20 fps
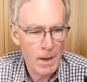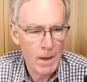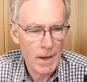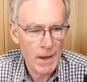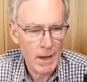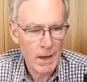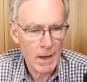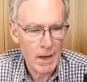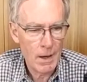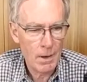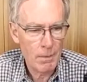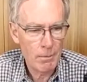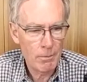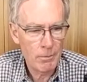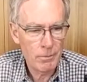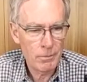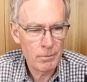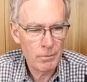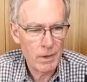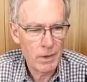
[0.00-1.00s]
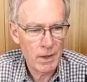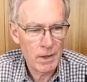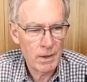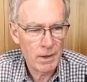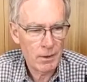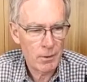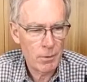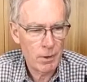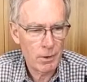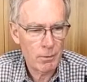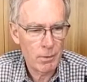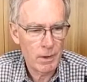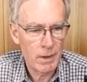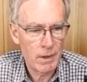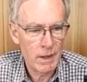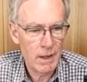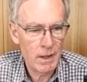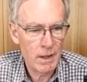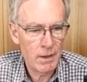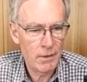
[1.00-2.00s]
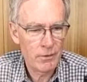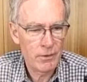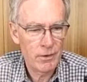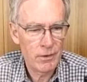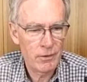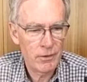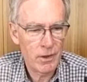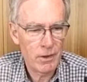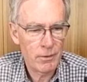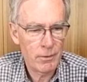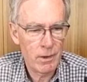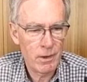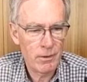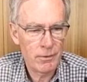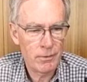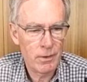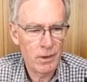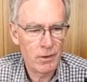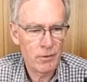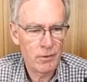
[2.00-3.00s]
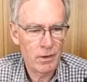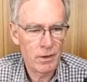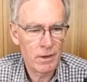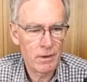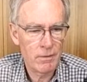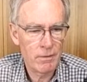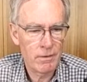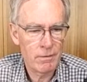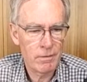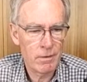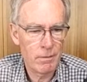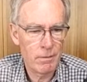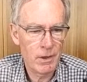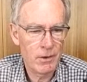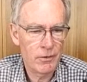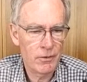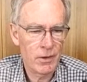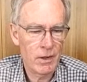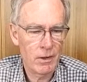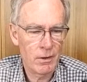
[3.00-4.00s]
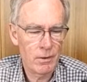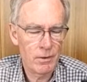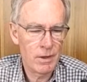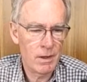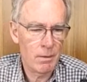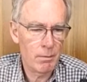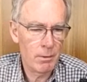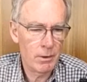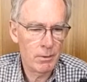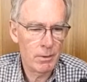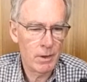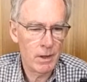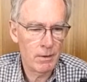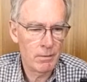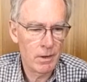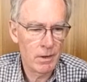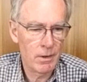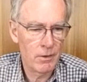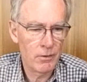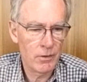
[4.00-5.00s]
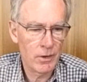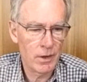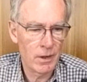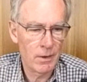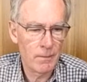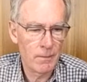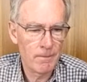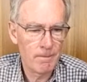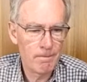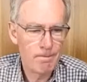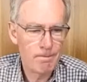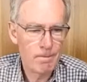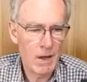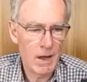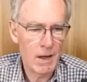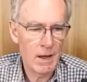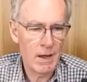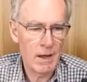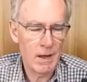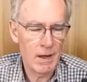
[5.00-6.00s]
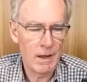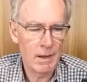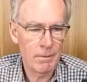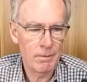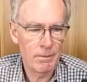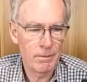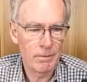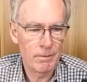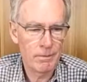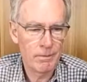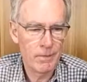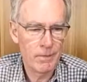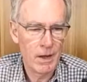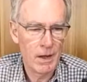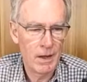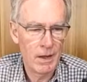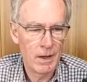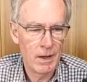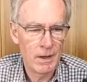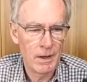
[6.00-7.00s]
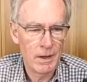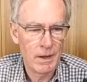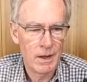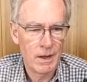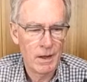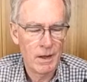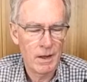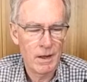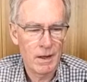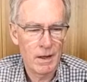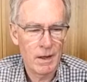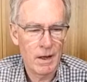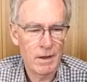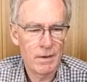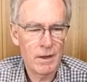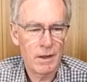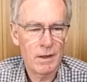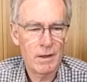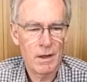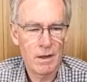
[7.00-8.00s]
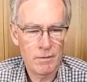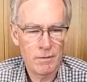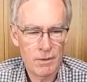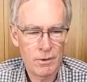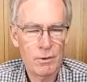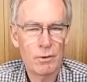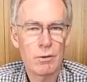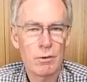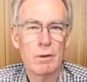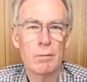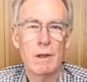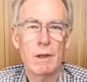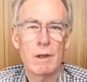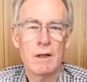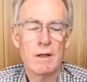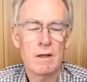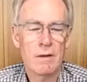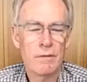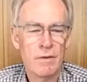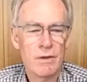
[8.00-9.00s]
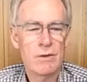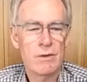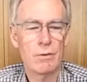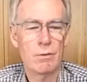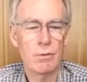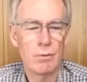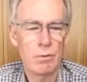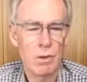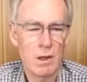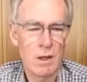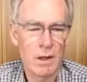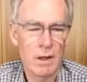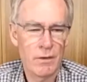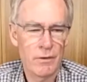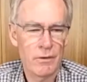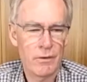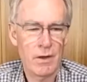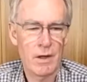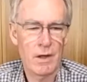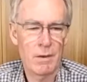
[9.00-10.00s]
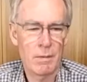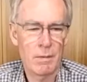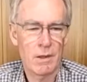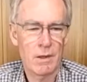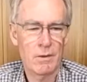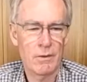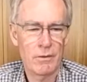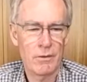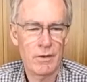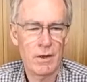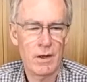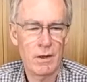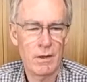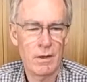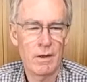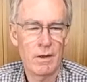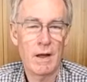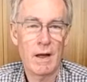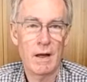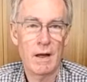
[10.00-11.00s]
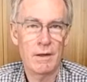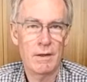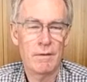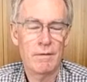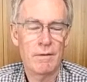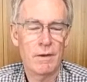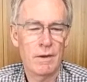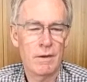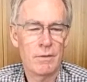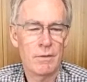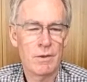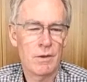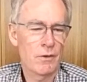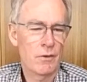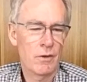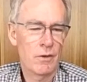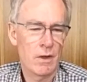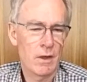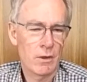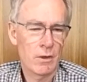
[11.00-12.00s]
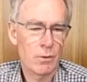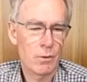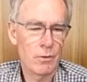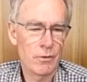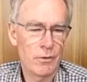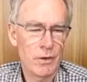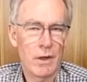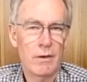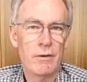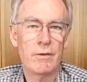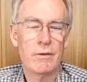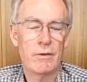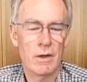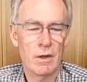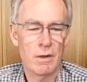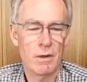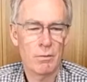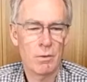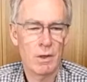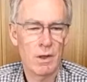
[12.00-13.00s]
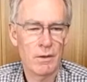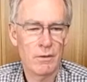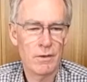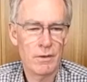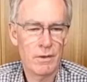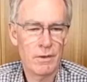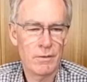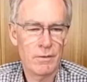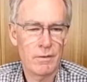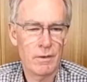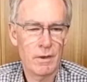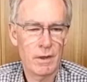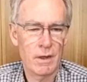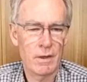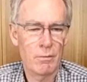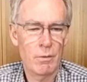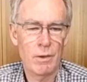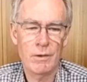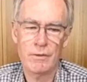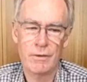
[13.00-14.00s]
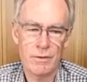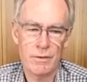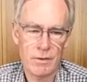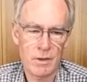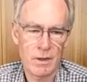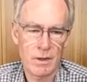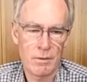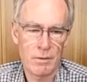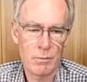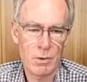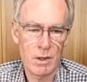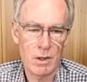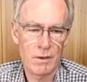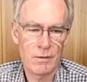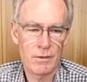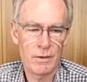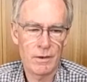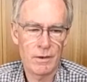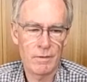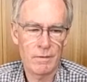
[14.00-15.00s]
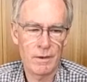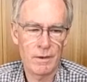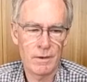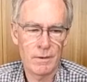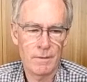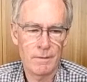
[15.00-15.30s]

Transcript: Another quick one. How does New South Wales Riesling differ from SA or WA Riesling? I think you have to talk about individual wines there because they are different, just like all South Australian wines are different and West Australian wines are different.